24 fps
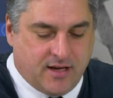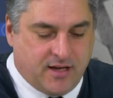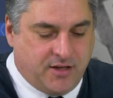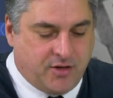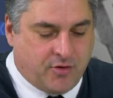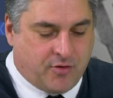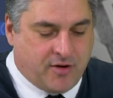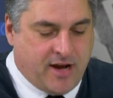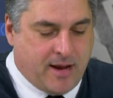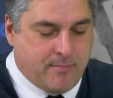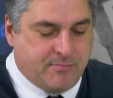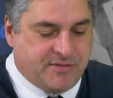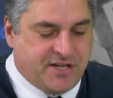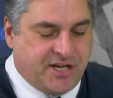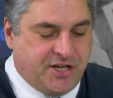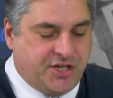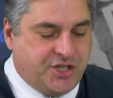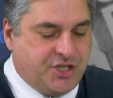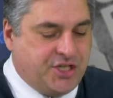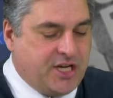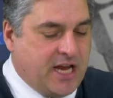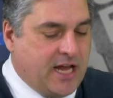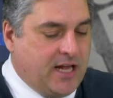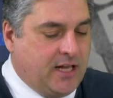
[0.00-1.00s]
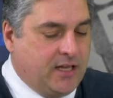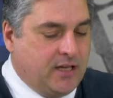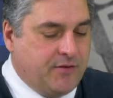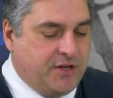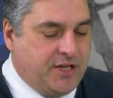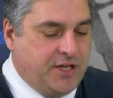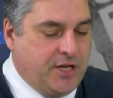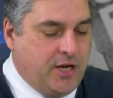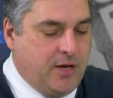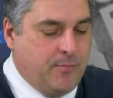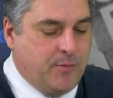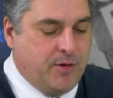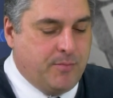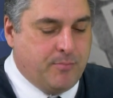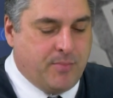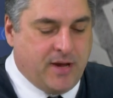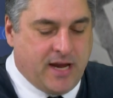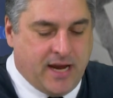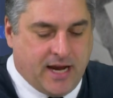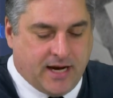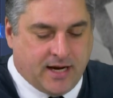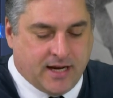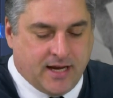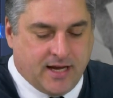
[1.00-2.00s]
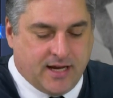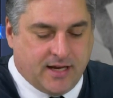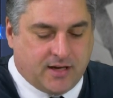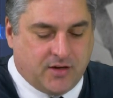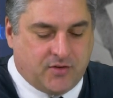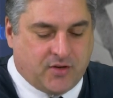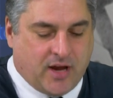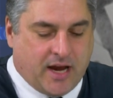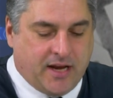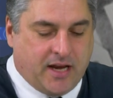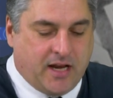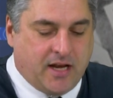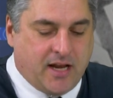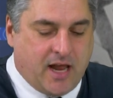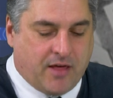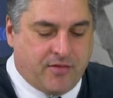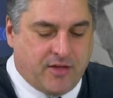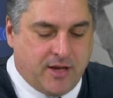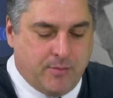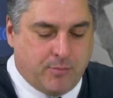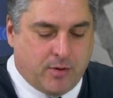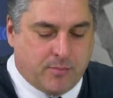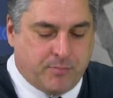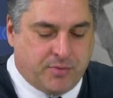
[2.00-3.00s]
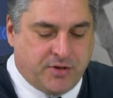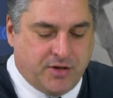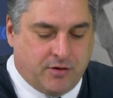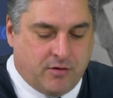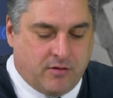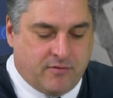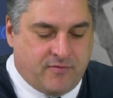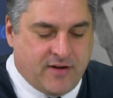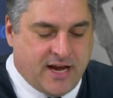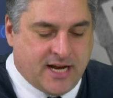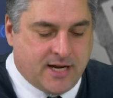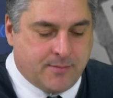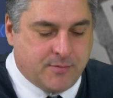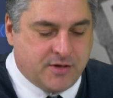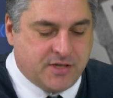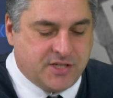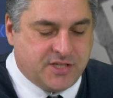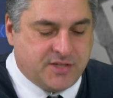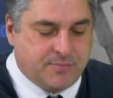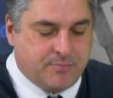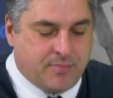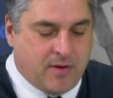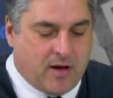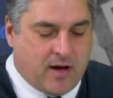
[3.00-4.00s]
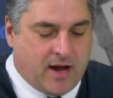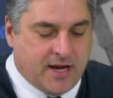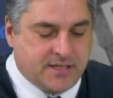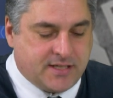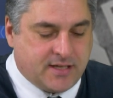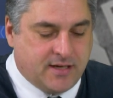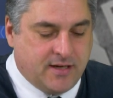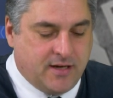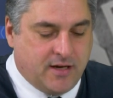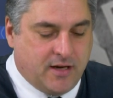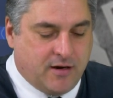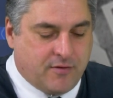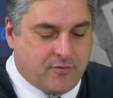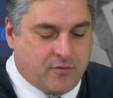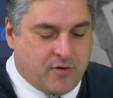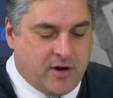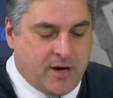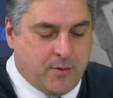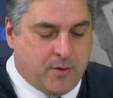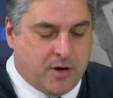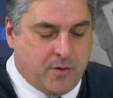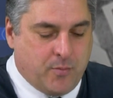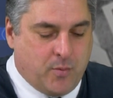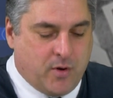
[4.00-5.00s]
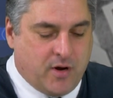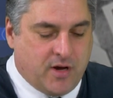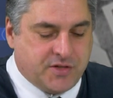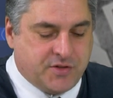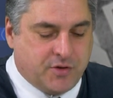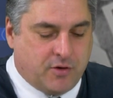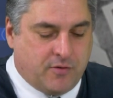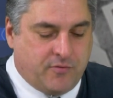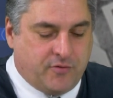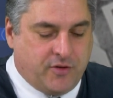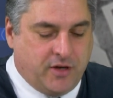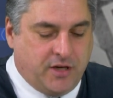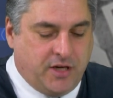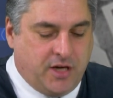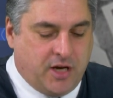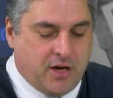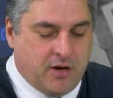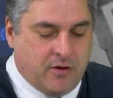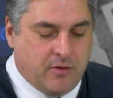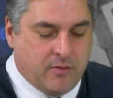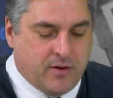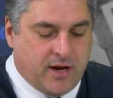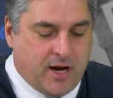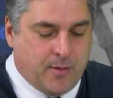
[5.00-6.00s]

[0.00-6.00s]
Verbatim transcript: you're an empty shell of a human being containing nothing but pure venom and spite for anyone worse off than you,